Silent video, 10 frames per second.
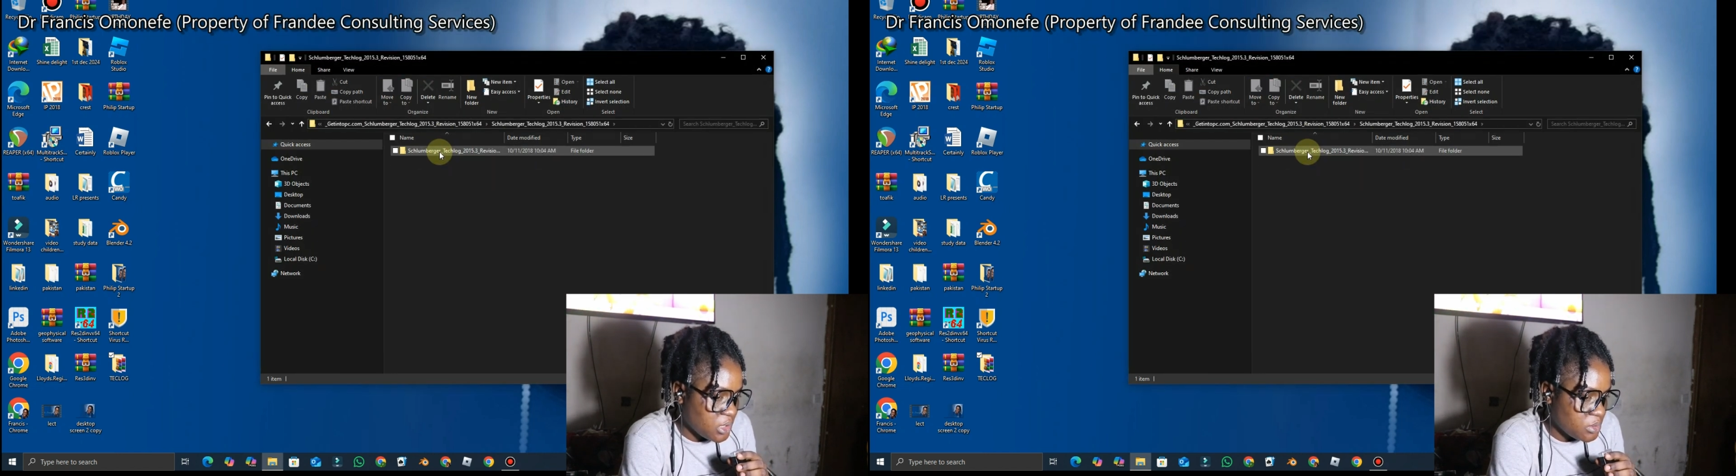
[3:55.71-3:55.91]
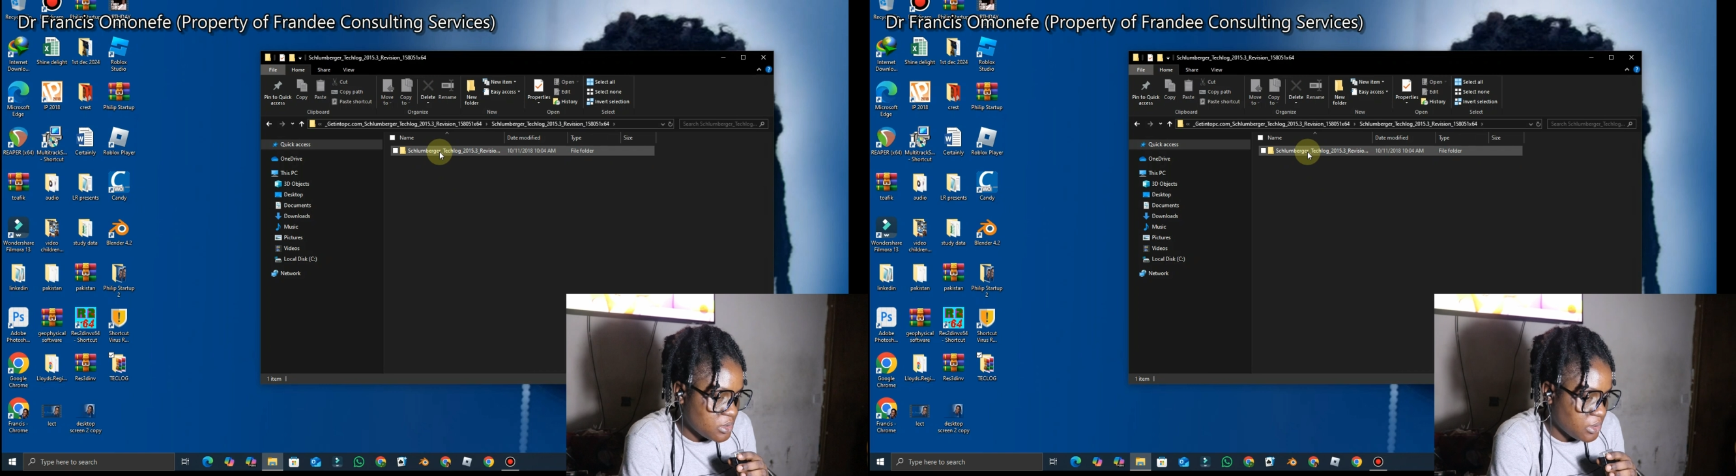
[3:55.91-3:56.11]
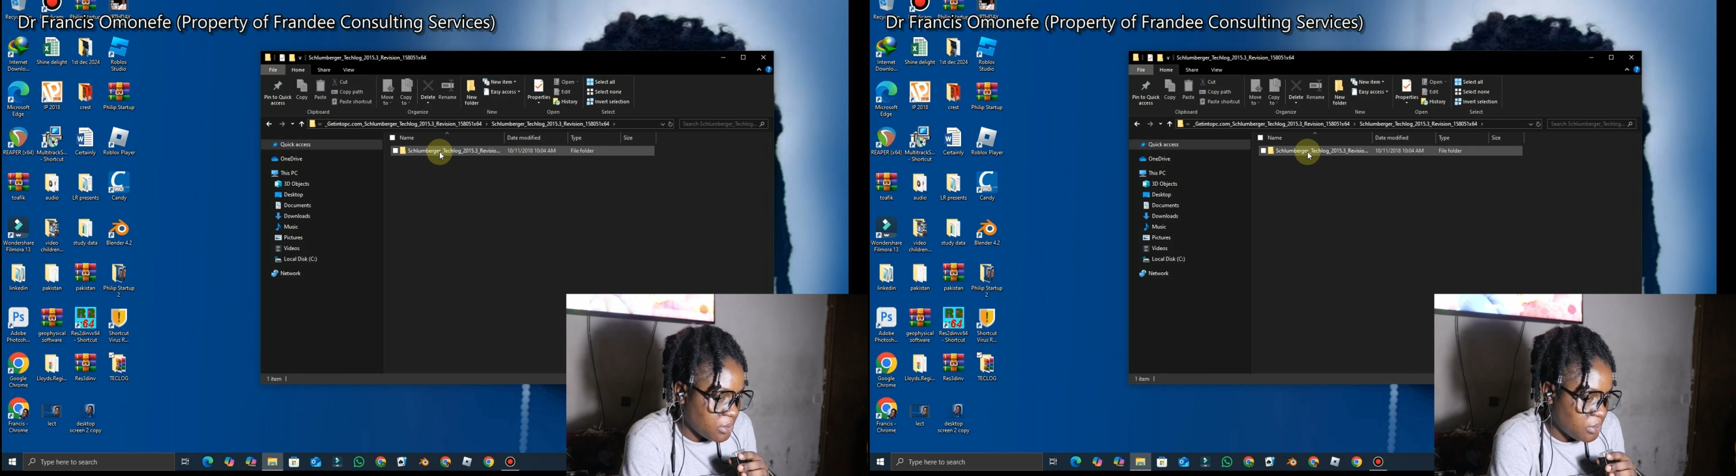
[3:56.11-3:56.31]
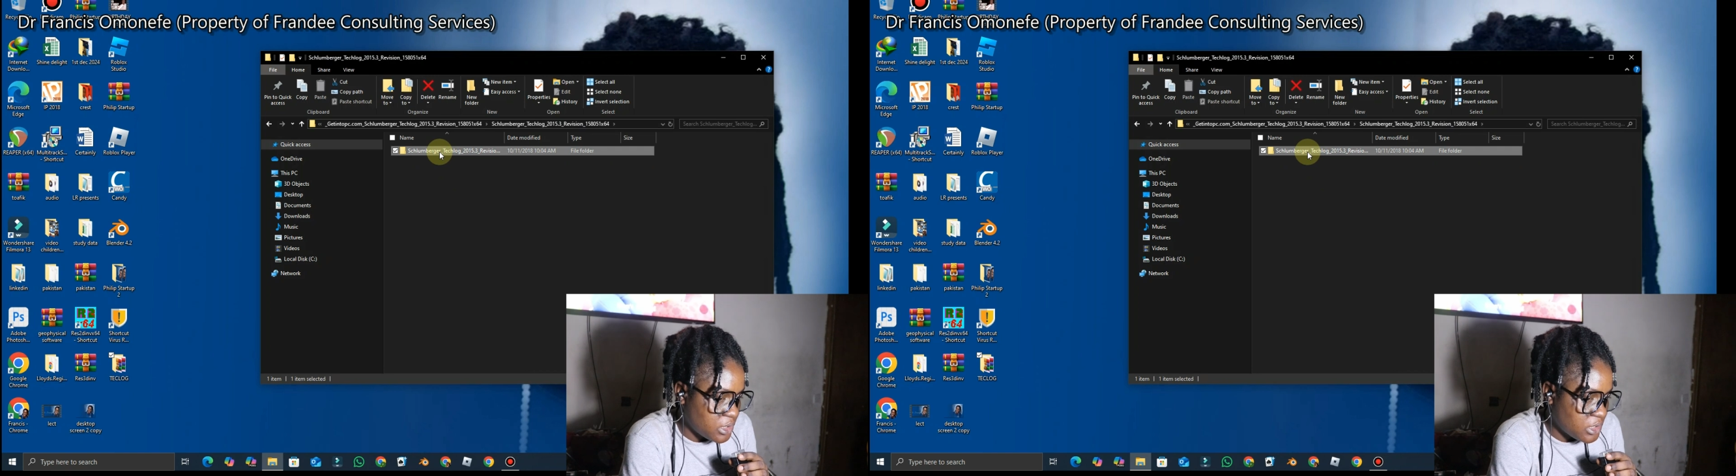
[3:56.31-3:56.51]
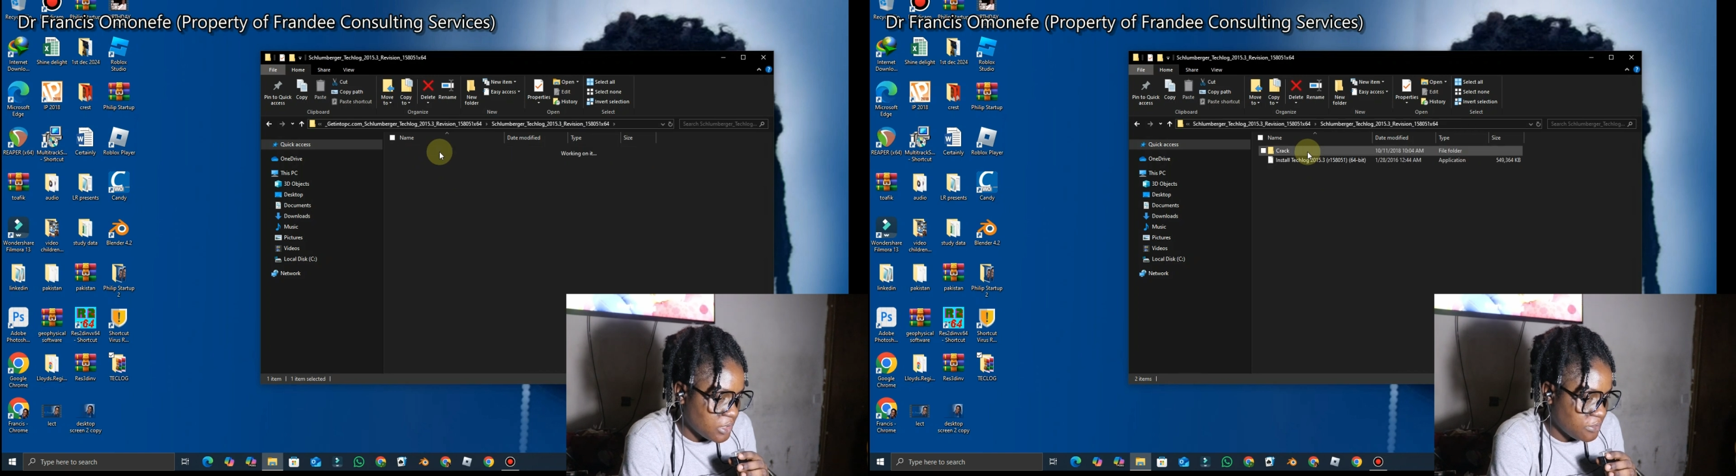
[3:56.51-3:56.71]

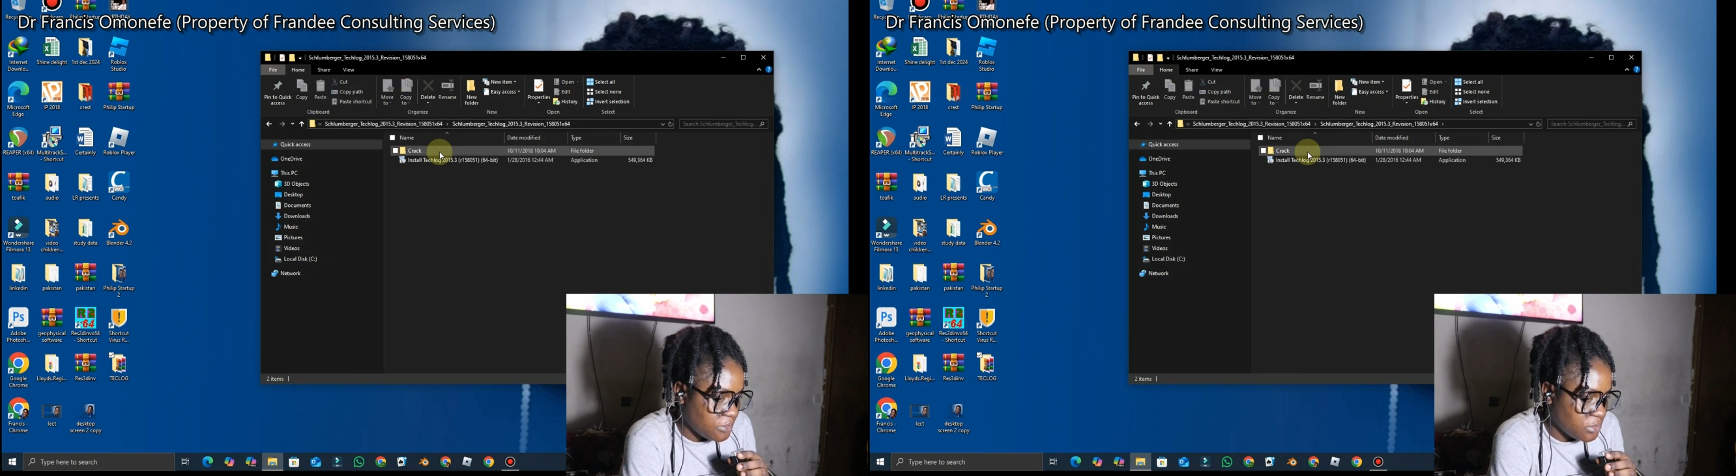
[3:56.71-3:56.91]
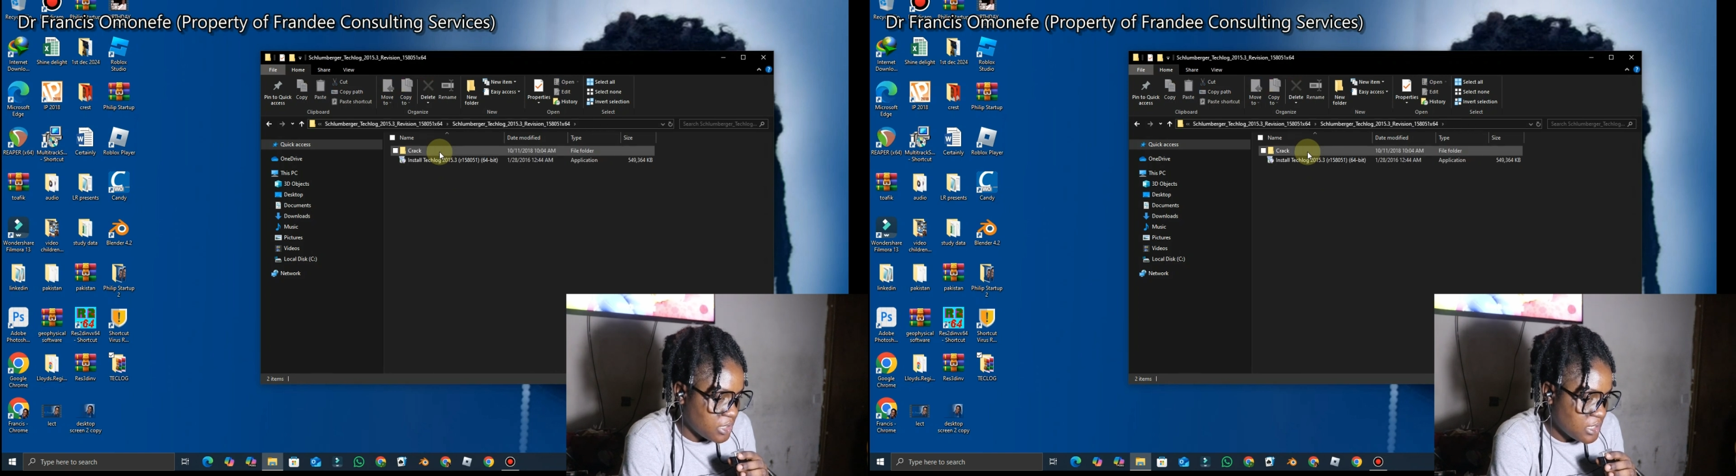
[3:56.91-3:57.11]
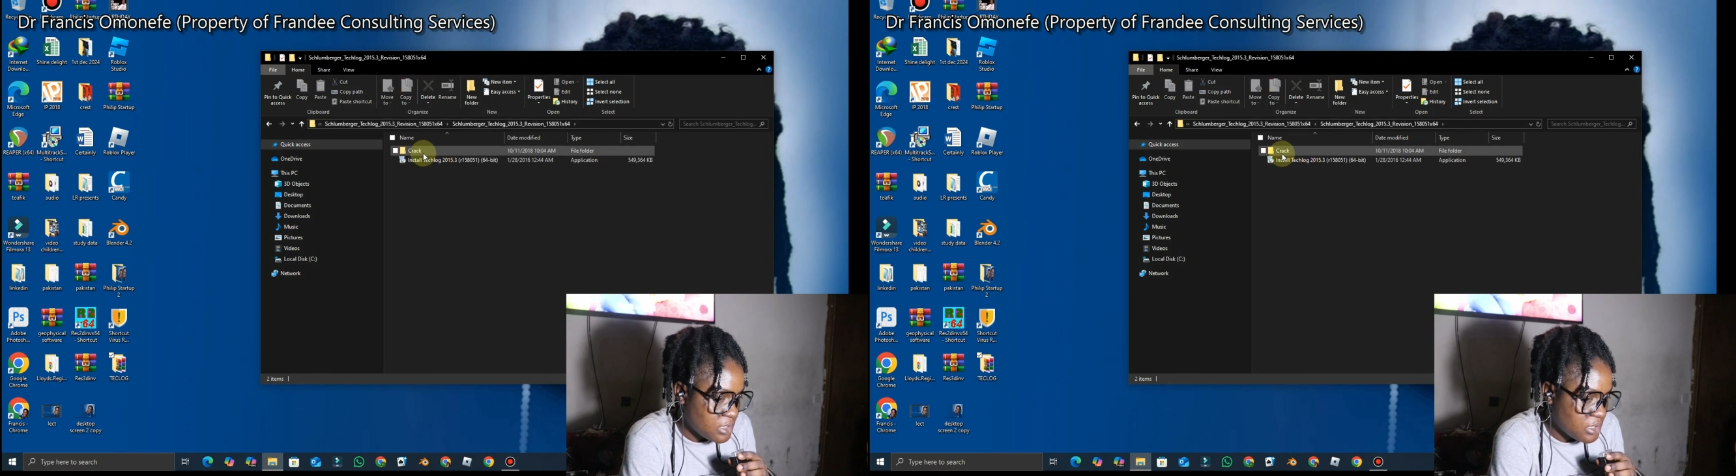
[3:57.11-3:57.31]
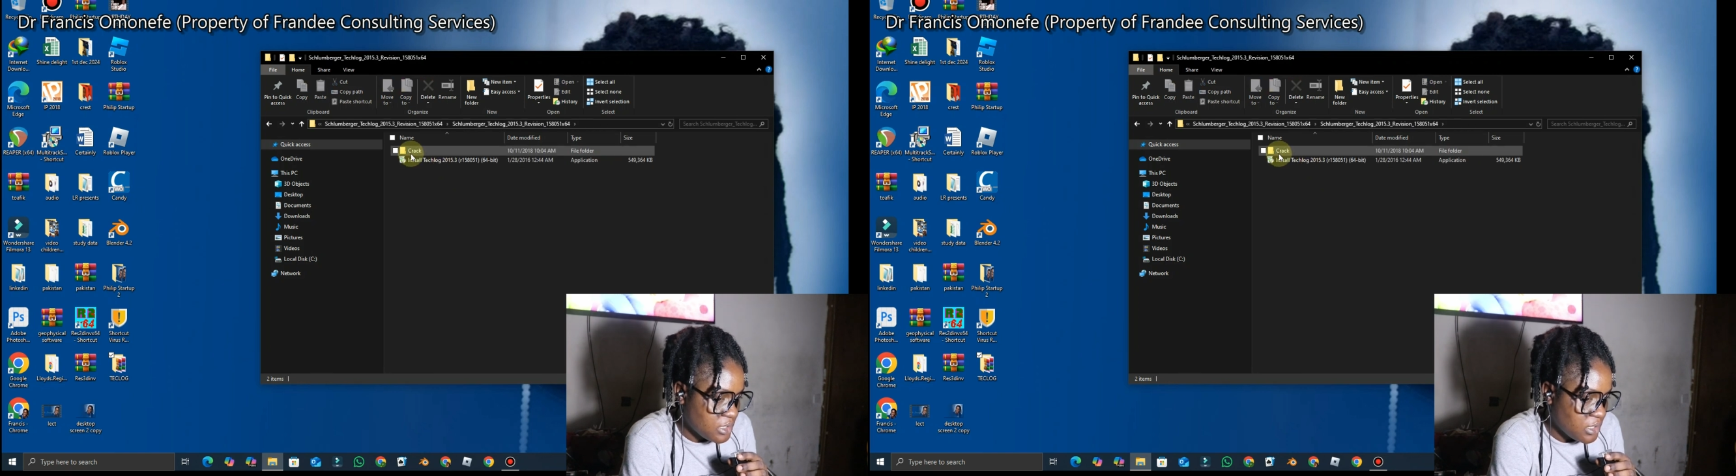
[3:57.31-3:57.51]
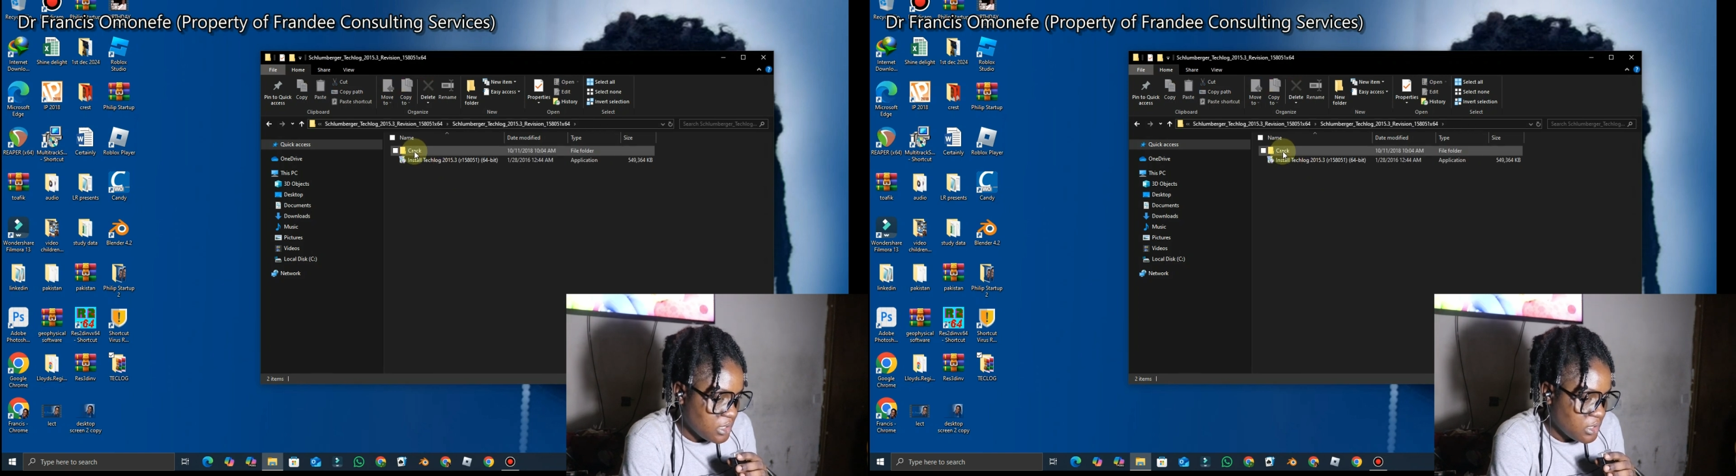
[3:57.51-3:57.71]
Schlumberger folders.